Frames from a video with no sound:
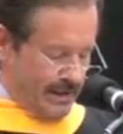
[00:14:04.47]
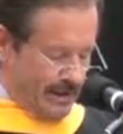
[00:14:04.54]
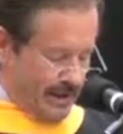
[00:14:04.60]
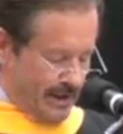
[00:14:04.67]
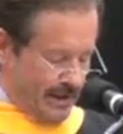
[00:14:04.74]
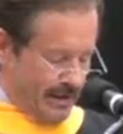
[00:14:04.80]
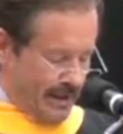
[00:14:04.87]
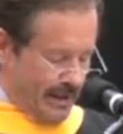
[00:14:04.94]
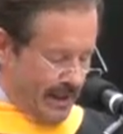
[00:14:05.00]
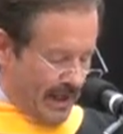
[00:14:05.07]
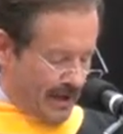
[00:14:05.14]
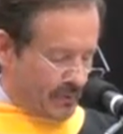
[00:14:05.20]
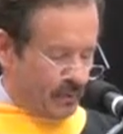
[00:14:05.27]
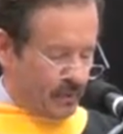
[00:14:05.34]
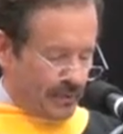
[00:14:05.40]
And
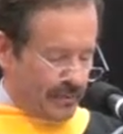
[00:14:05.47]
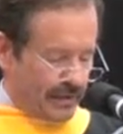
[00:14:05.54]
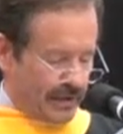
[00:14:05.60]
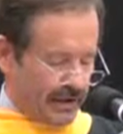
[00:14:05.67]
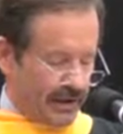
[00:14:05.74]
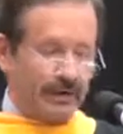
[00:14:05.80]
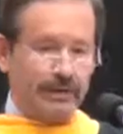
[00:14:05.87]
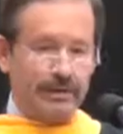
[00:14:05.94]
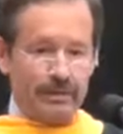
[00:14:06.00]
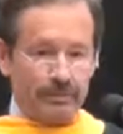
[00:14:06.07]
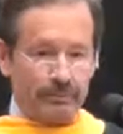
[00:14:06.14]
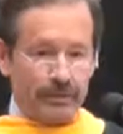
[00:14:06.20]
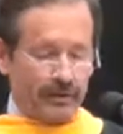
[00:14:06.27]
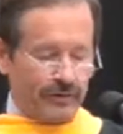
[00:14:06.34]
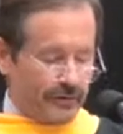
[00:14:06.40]
as were my
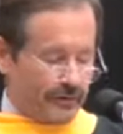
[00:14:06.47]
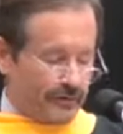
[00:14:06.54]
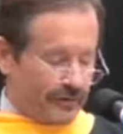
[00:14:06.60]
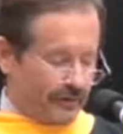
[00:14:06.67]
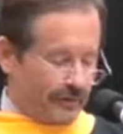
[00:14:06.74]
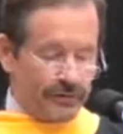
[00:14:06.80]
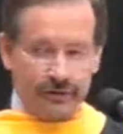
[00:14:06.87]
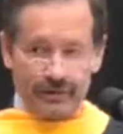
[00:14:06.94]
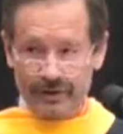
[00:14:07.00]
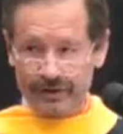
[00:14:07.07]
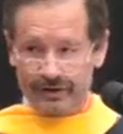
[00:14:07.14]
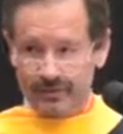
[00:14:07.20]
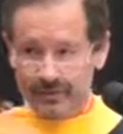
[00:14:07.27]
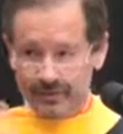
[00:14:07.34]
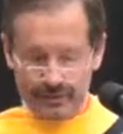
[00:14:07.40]
brothers and sisters,
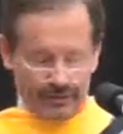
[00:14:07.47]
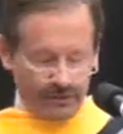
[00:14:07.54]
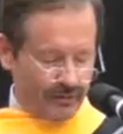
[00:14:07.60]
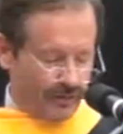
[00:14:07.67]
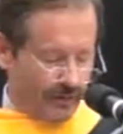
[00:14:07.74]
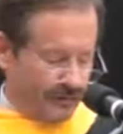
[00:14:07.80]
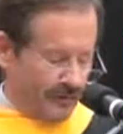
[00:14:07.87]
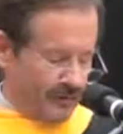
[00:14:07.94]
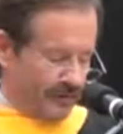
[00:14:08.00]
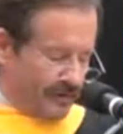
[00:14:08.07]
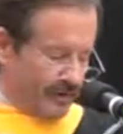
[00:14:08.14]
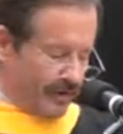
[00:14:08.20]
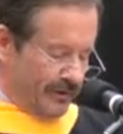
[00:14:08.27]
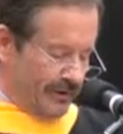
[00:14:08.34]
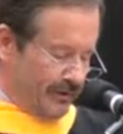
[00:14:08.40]
as you saw
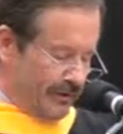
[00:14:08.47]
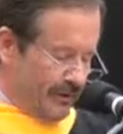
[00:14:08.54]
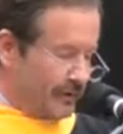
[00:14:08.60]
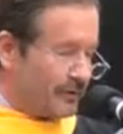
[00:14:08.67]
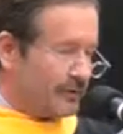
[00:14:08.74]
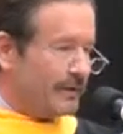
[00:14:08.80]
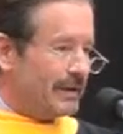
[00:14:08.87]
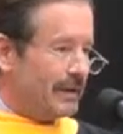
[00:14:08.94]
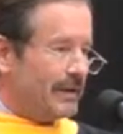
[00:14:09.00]
recently introduced.